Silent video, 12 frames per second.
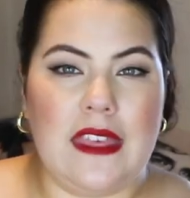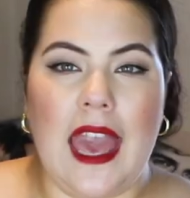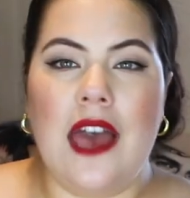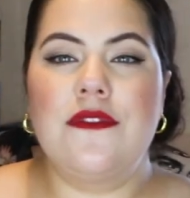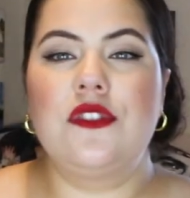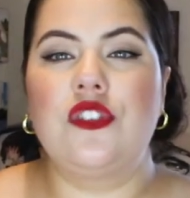But they
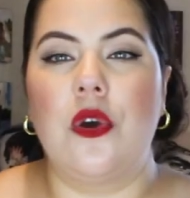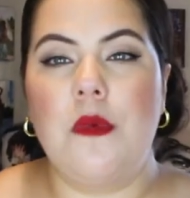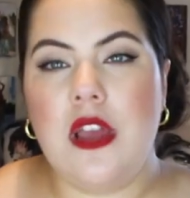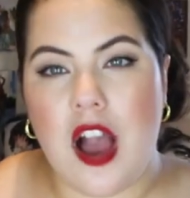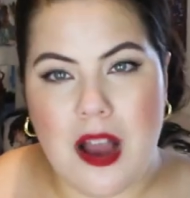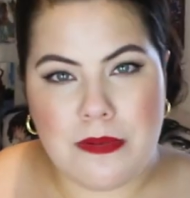have so
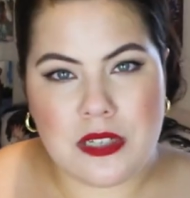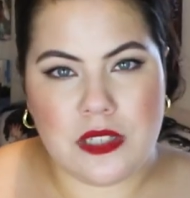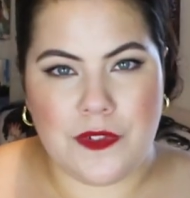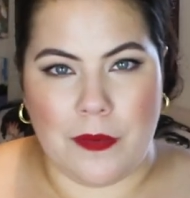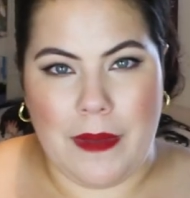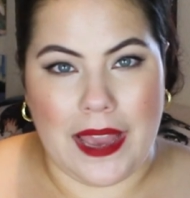many
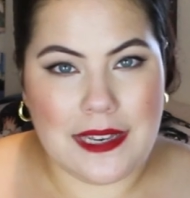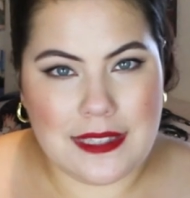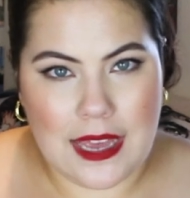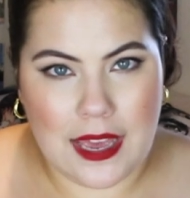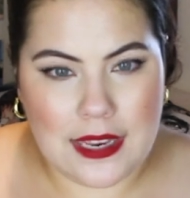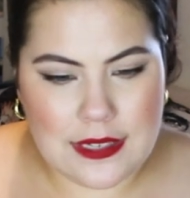options for my
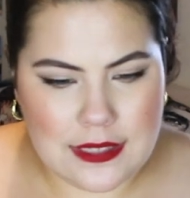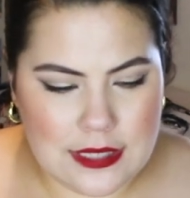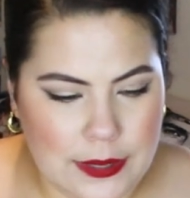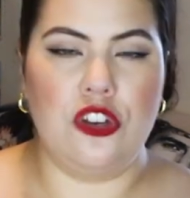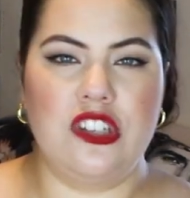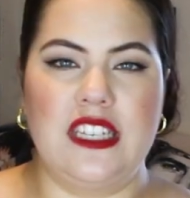
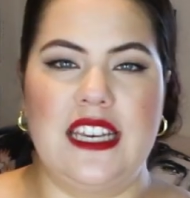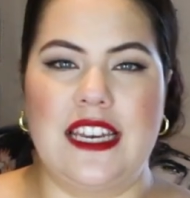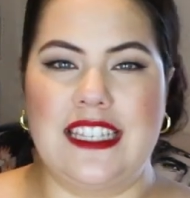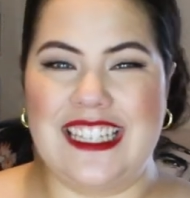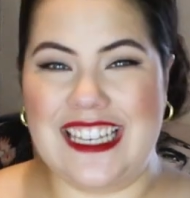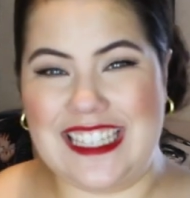size, usually
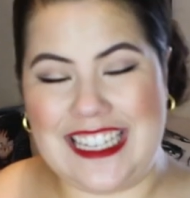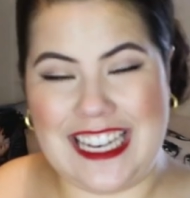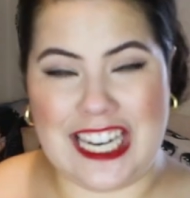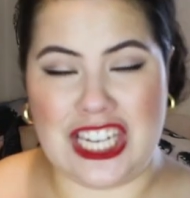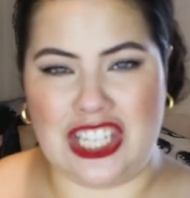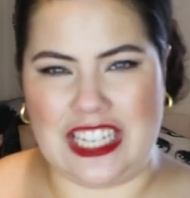a
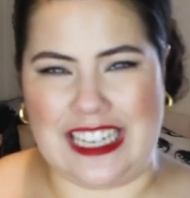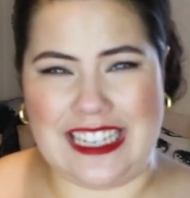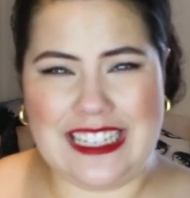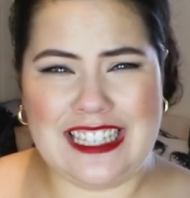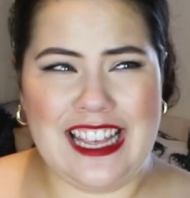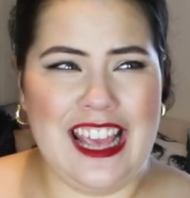sixteen in
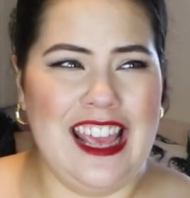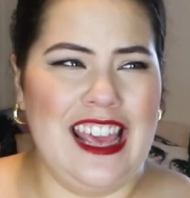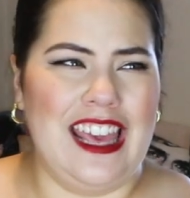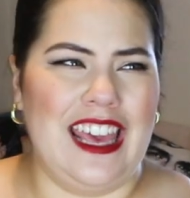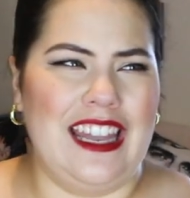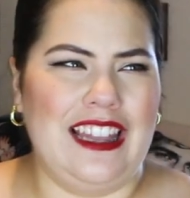jeans
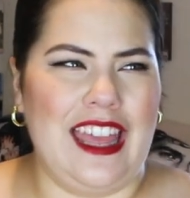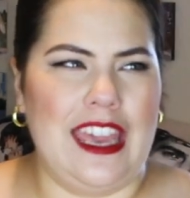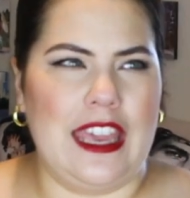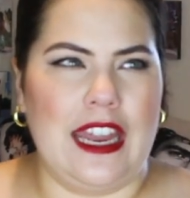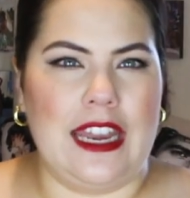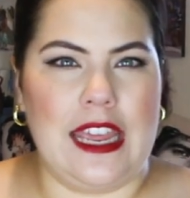and
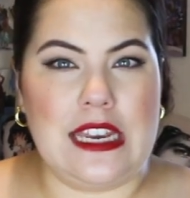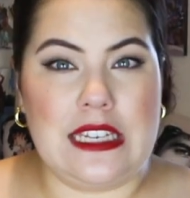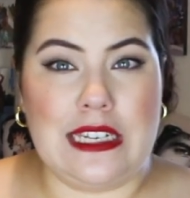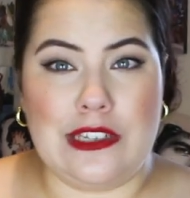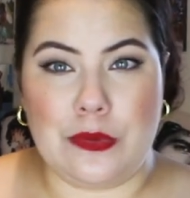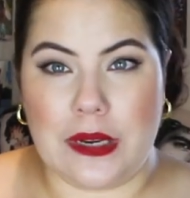like an
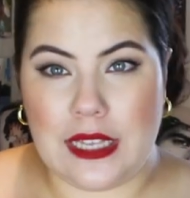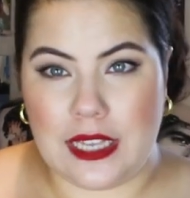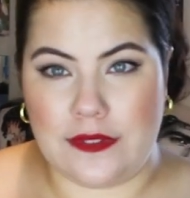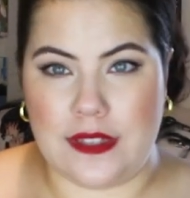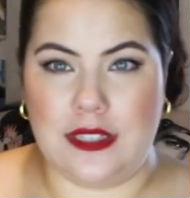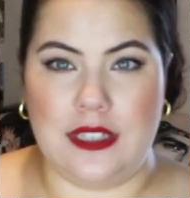eighteen
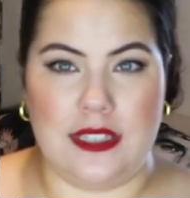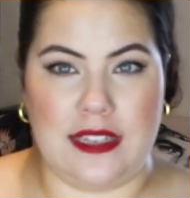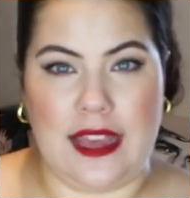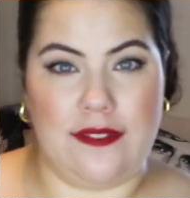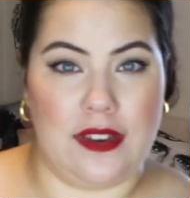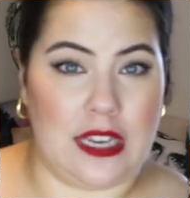twenty if it
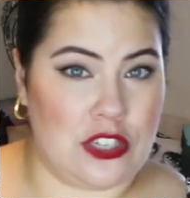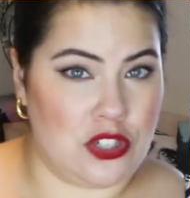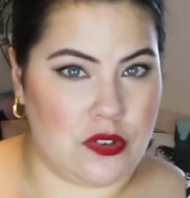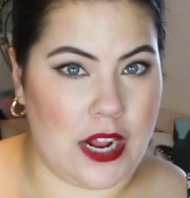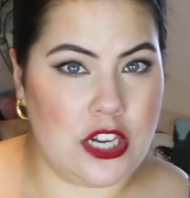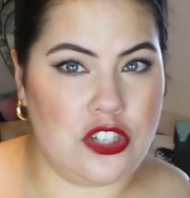doesn't have any
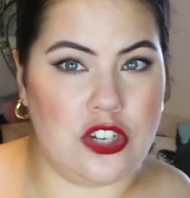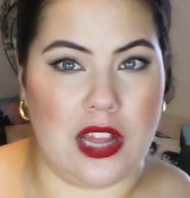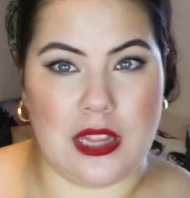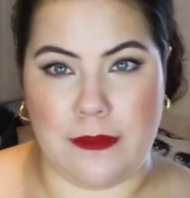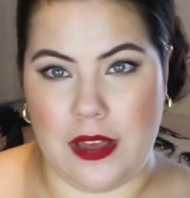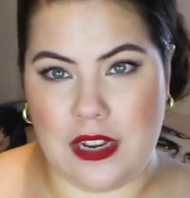stretch
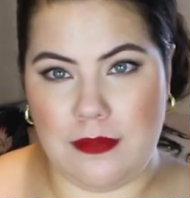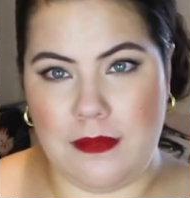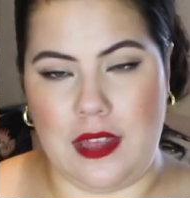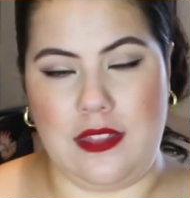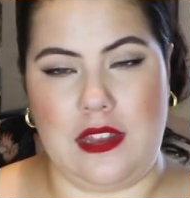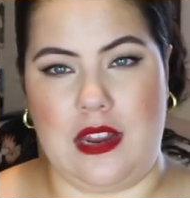on the
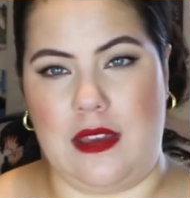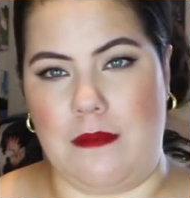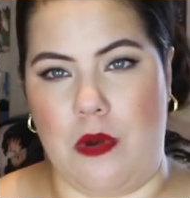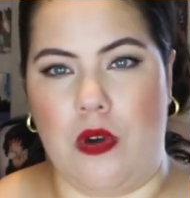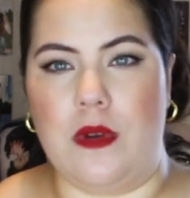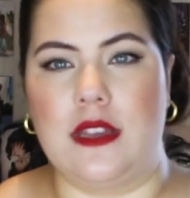bottom, and then
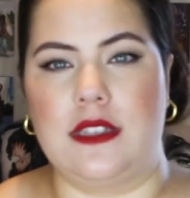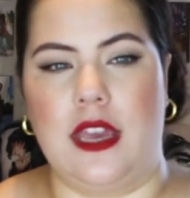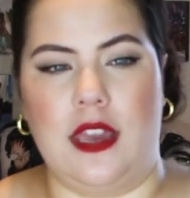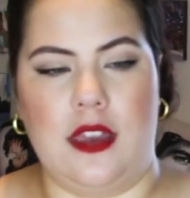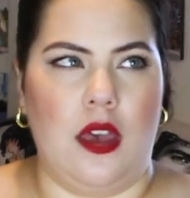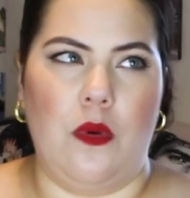I'm always
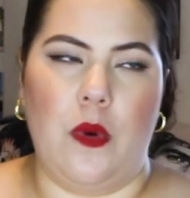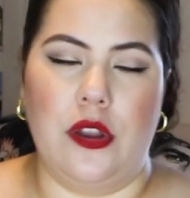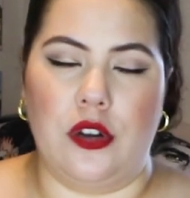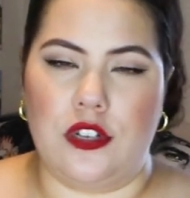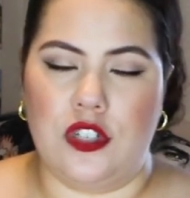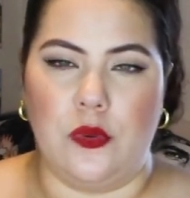like a
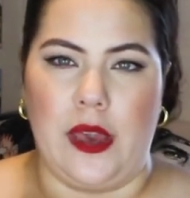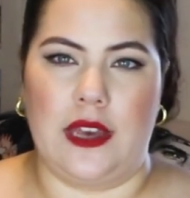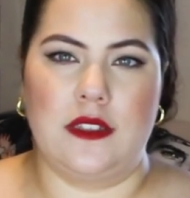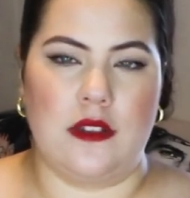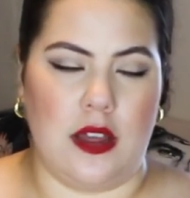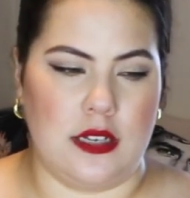one or two
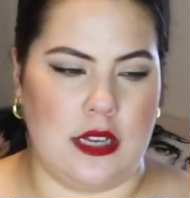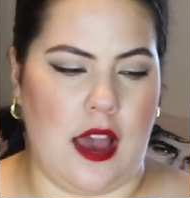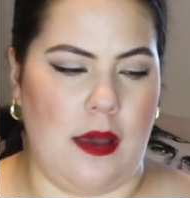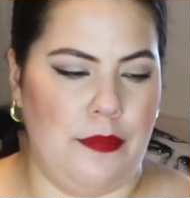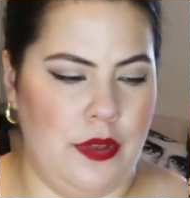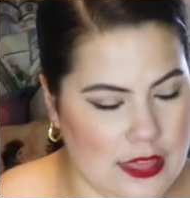X on
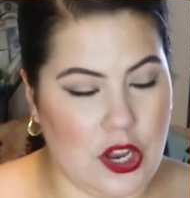top.